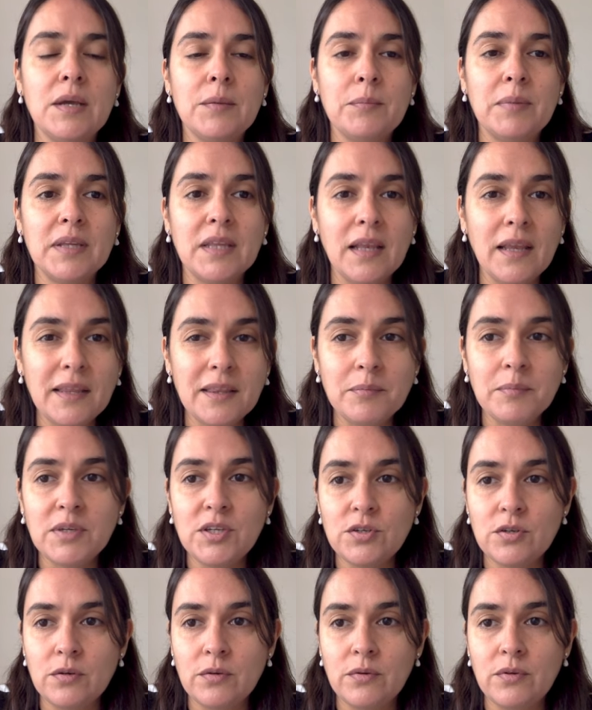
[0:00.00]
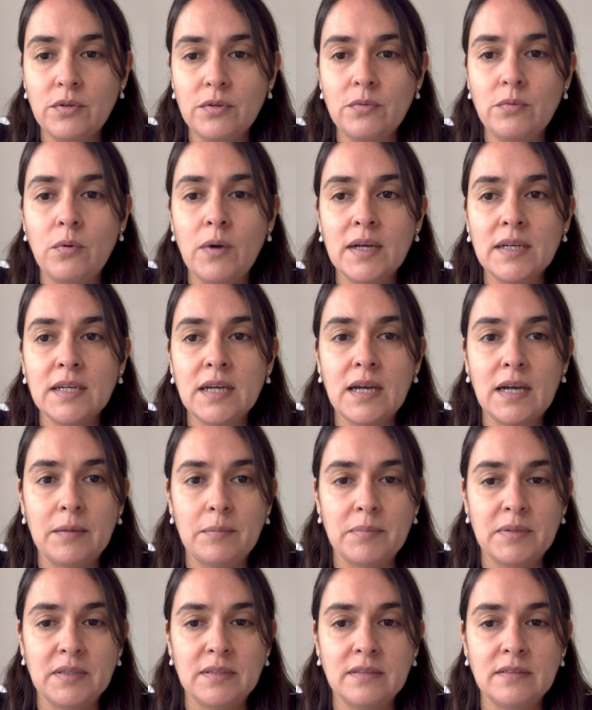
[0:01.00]
but let me show you what
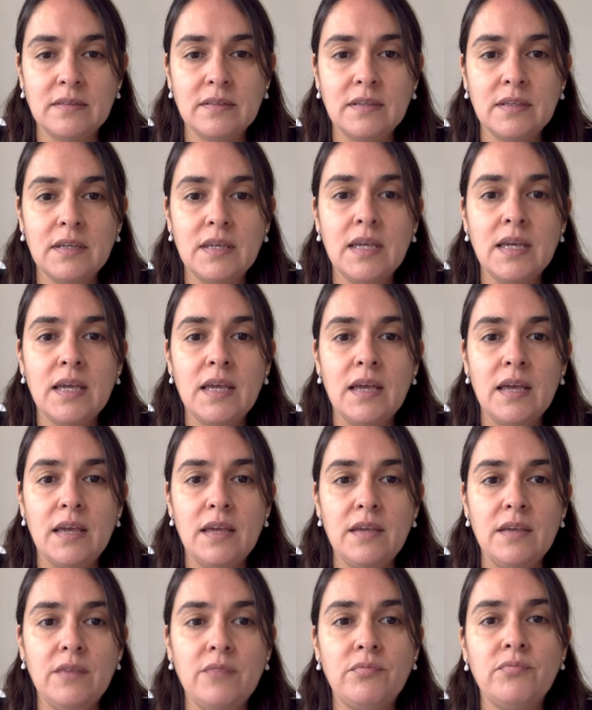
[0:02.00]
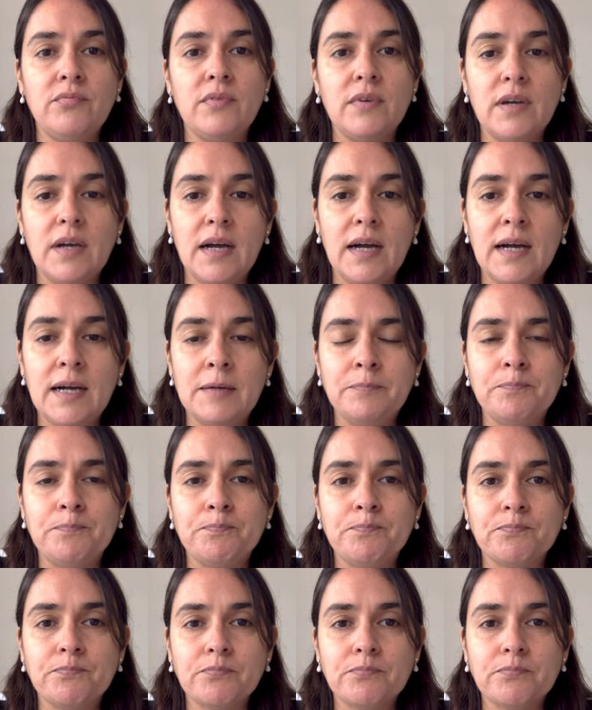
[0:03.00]
happens if, I'm